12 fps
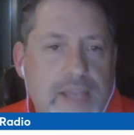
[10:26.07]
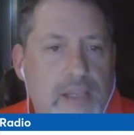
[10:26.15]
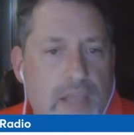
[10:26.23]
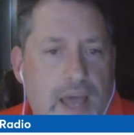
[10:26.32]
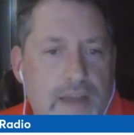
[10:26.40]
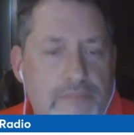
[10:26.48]

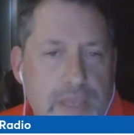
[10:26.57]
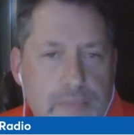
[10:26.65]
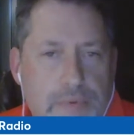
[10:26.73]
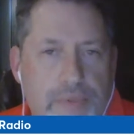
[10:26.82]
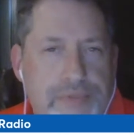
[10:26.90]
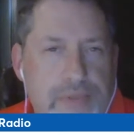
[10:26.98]
like a lot of
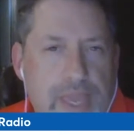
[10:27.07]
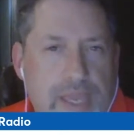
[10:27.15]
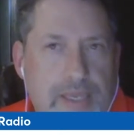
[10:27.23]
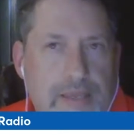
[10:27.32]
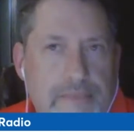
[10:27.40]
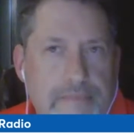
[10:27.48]
people
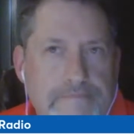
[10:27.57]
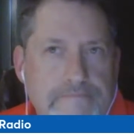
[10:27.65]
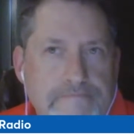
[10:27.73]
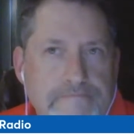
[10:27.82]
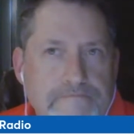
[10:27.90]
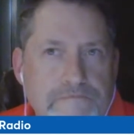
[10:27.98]
think
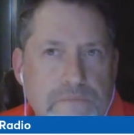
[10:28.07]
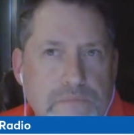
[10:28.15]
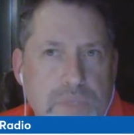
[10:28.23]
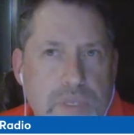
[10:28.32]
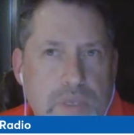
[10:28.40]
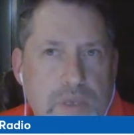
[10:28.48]

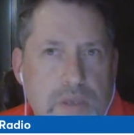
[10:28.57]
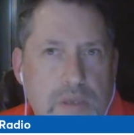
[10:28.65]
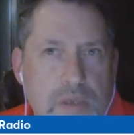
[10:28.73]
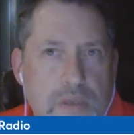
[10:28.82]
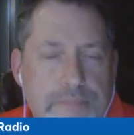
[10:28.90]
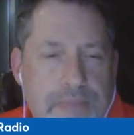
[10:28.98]

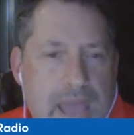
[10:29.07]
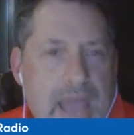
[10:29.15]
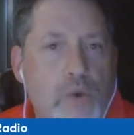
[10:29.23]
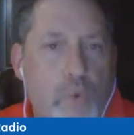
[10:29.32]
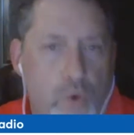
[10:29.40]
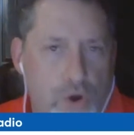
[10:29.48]

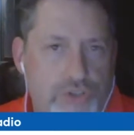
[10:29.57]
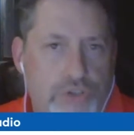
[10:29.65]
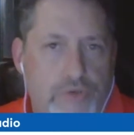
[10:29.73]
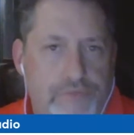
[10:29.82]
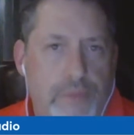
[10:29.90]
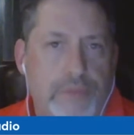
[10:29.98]

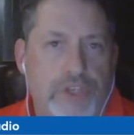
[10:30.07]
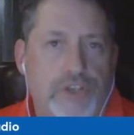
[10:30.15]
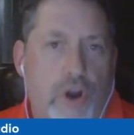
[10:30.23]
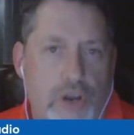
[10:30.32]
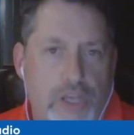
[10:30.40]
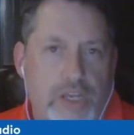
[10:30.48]
backwards from the
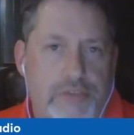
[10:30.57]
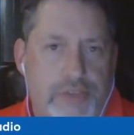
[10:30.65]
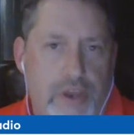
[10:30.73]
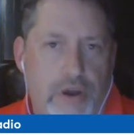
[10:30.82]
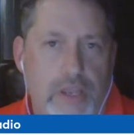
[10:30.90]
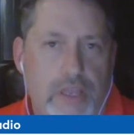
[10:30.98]
targeted
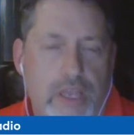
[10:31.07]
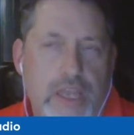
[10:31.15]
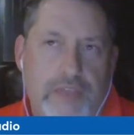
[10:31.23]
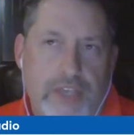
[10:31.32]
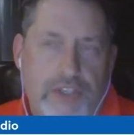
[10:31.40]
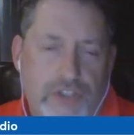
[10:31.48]
theory.
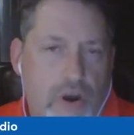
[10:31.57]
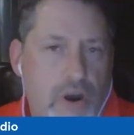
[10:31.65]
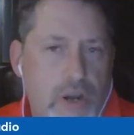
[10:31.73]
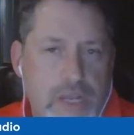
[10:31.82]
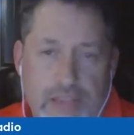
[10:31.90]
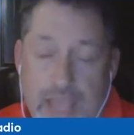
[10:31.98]
They
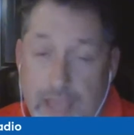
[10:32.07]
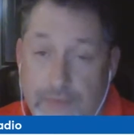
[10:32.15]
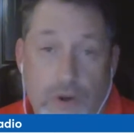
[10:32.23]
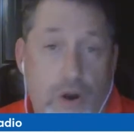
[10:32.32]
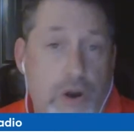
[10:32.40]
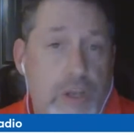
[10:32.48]
start and they
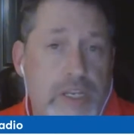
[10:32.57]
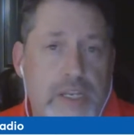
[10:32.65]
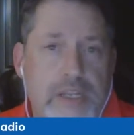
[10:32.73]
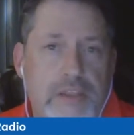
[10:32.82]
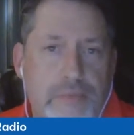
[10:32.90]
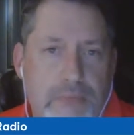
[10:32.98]
have
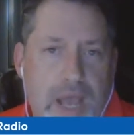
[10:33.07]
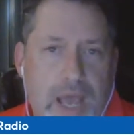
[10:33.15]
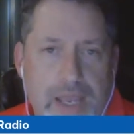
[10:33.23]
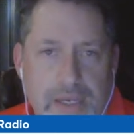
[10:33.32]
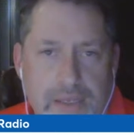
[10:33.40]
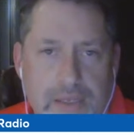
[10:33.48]
targeted in their
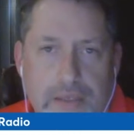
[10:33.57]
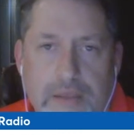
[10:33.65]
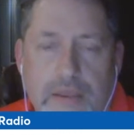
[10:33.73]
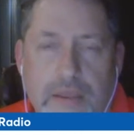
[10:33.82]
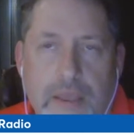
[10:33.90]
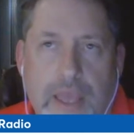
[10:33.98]
mind,
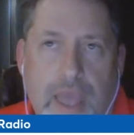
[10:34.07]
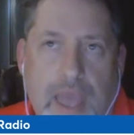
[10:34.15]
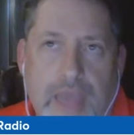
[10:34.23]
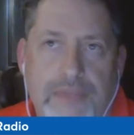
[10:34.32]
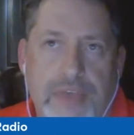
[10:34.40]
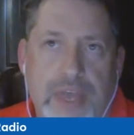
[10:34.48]

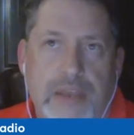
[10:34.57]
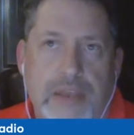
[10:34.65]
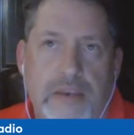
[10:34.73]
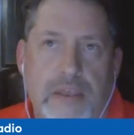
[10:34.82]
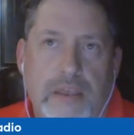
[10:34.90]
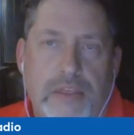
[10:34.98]
and
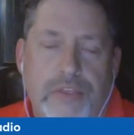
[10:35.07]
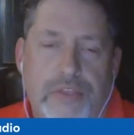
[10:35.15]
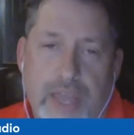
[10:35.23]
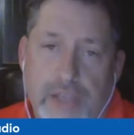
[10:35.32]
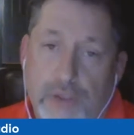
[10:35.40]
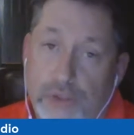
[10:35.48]
then
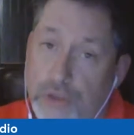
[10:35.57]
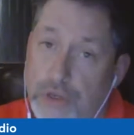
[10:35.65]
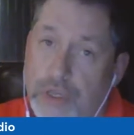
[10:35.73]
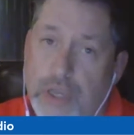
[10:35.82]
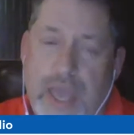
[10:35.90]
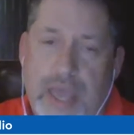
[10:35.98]
they
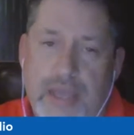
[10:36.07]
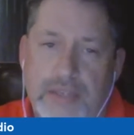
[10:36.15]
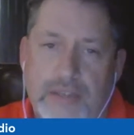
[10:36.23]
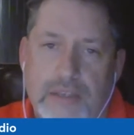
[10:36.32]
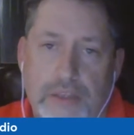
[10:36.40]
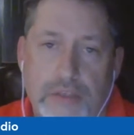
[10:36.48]
look
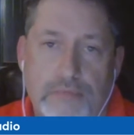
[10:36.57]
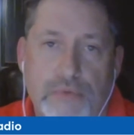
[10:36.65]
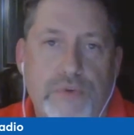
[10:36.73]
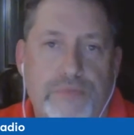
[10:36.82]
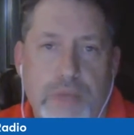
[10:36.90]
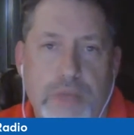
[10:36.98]
at the
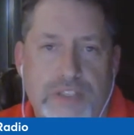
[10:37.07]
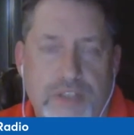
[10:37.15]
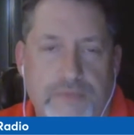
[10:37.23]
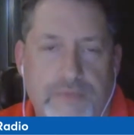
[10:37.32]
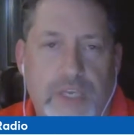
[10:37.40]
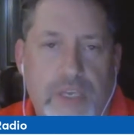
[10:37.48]

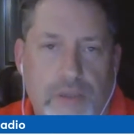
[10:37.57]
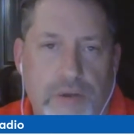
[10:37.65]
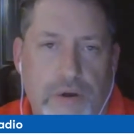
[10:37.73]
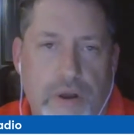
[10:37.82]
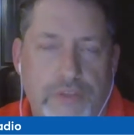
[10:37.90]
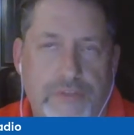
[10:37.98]
movements of the
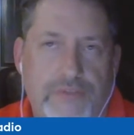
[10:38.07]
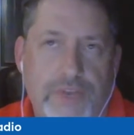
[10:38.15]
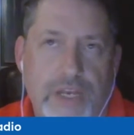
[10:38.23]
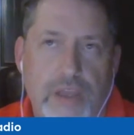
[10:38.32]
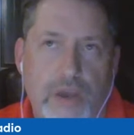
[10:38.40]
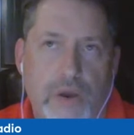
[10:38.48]
killer on the
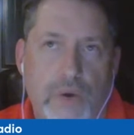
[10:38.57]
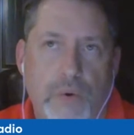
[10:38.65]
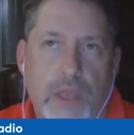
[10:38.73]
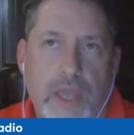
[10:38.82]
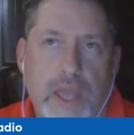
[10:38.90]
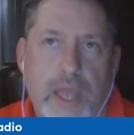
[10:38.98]

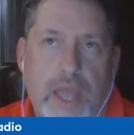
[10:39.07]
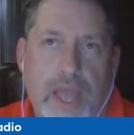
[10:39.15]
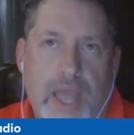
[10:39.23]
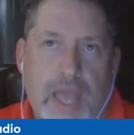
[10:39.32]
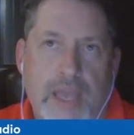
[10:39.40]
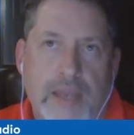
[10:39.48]
video,
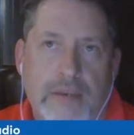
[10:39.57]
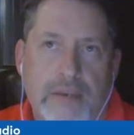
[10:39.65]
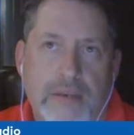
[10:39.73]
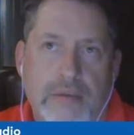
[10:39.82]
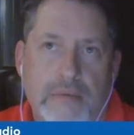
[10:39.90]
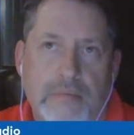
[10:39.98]

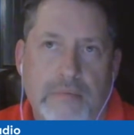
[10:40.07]
and